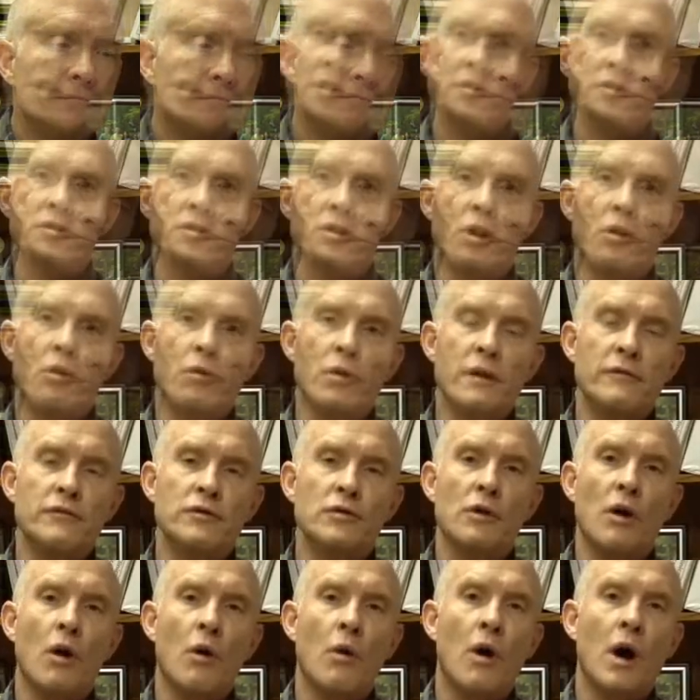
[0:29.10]
so if
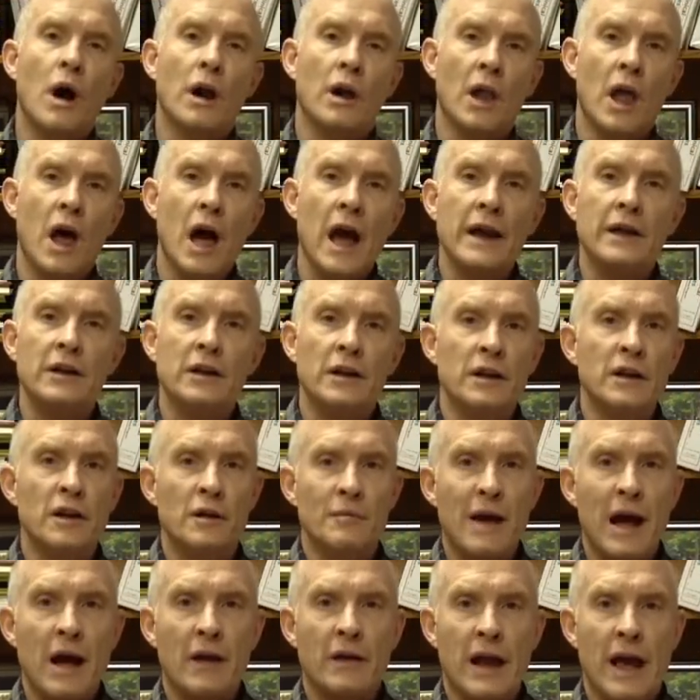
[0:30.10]
you go online to
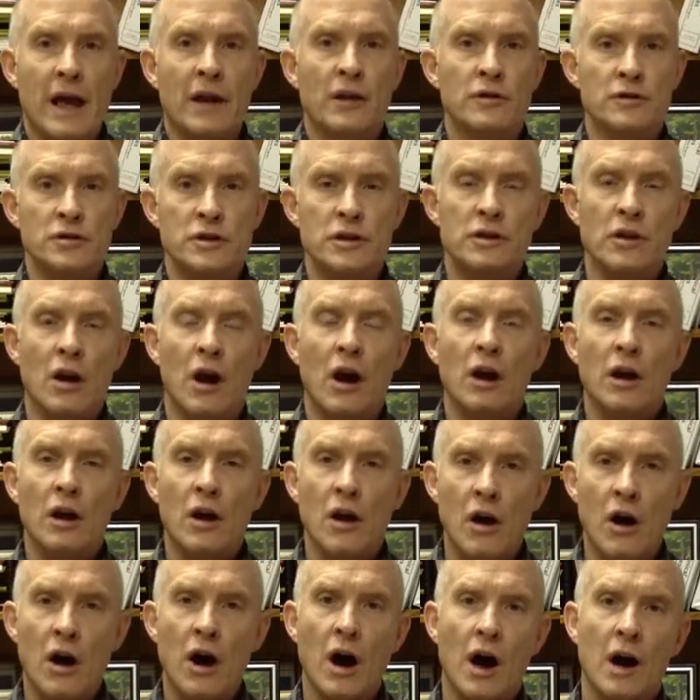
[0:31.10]

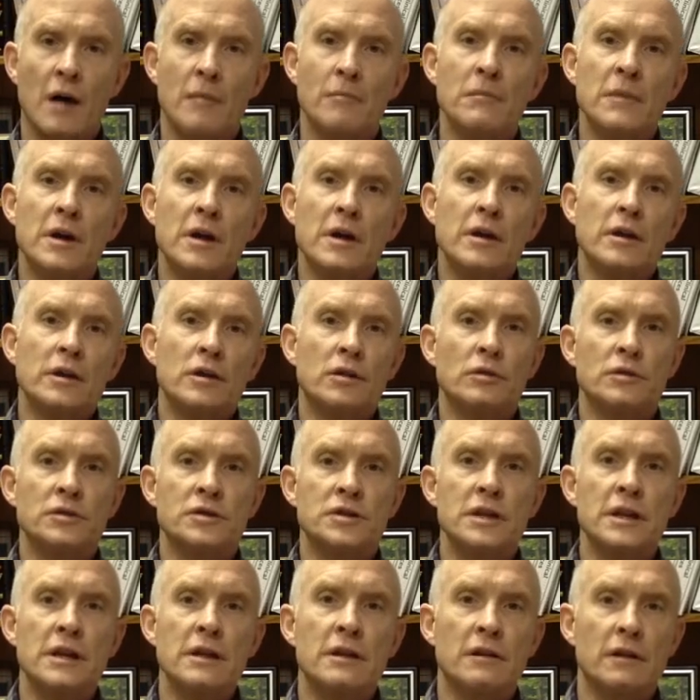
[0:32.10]
intermountainallergy.com, you'll
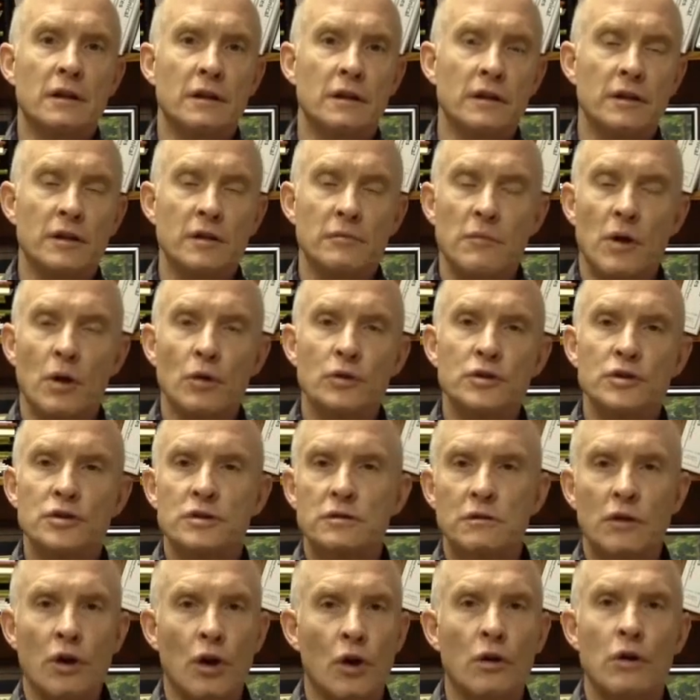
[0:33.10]
see the, the
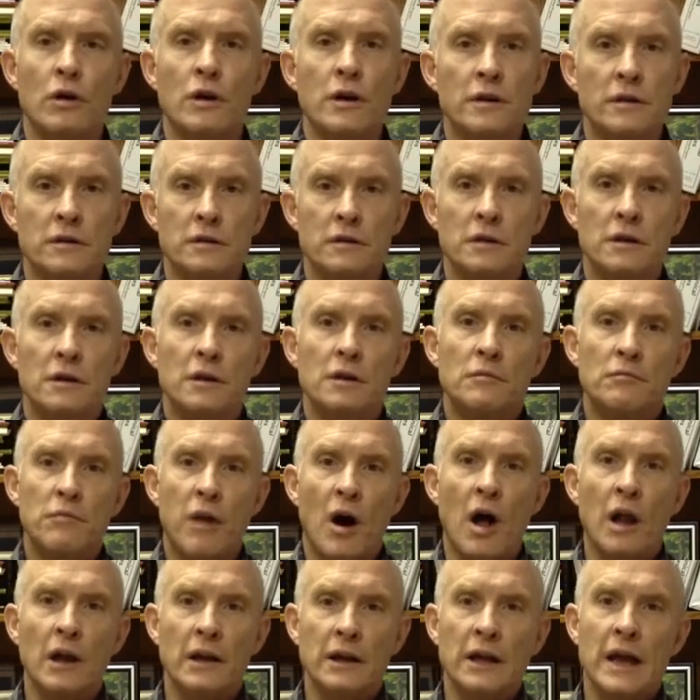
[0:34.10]
most current
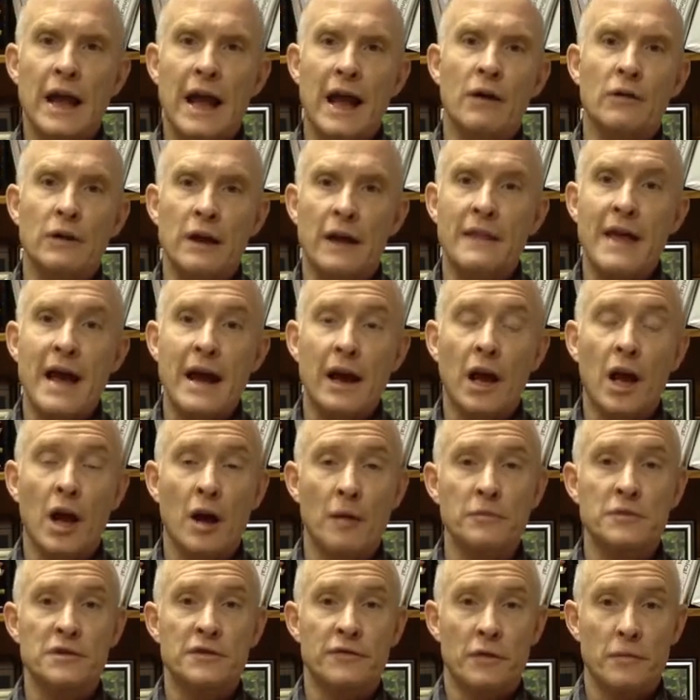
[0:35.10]
pollen count, and that
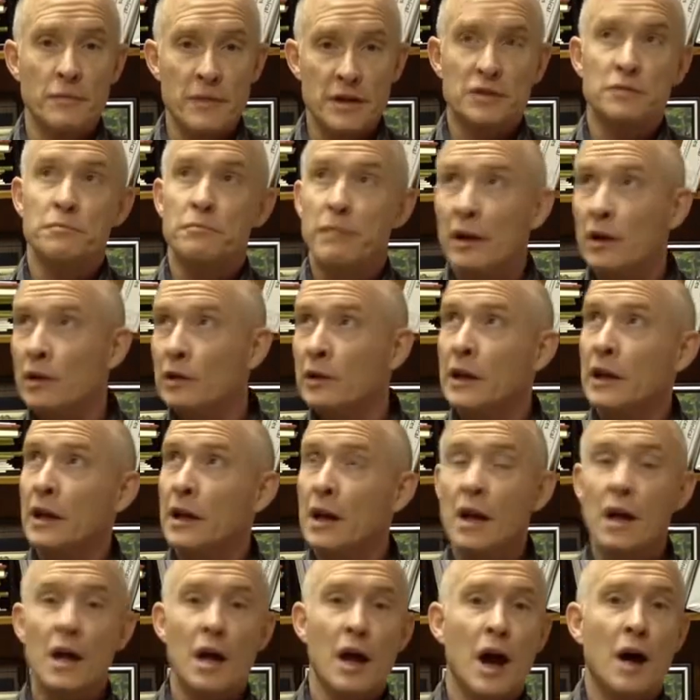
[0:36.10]
comes from this building
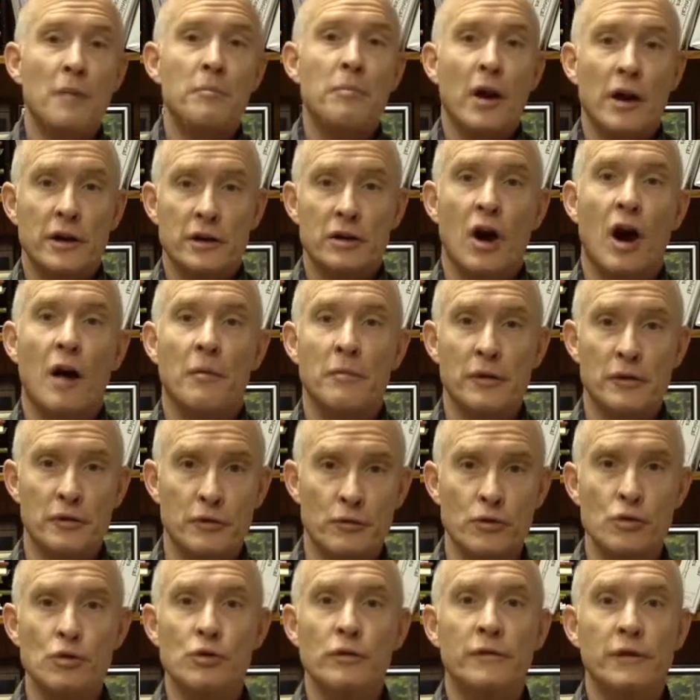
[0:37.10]
up on top of the
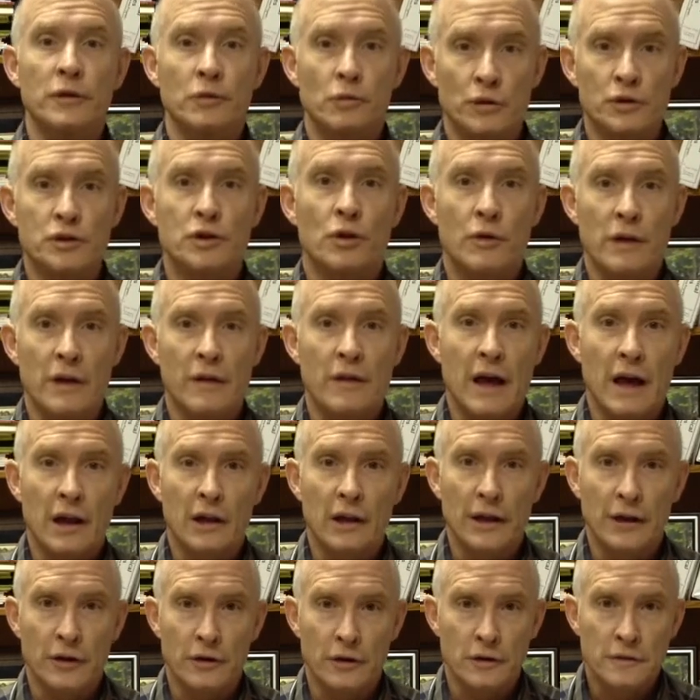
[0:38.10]
roof, and we'll show you that
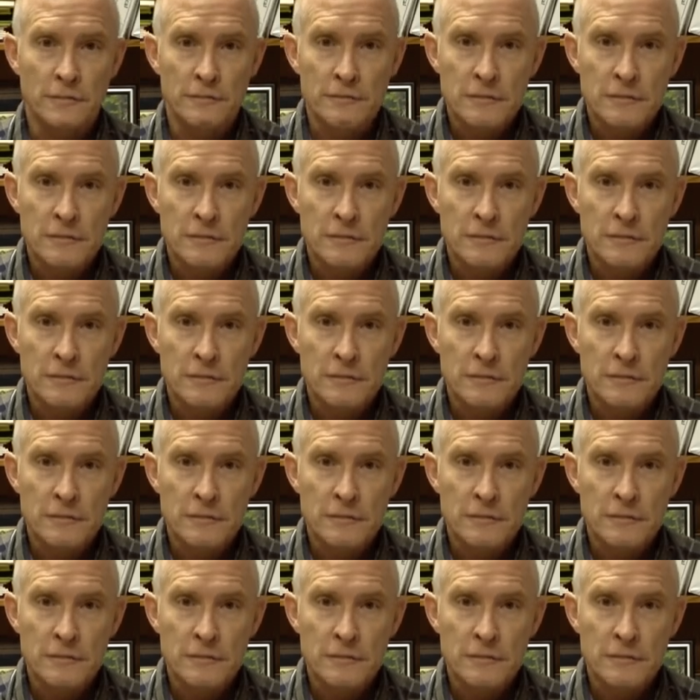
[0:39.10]
later.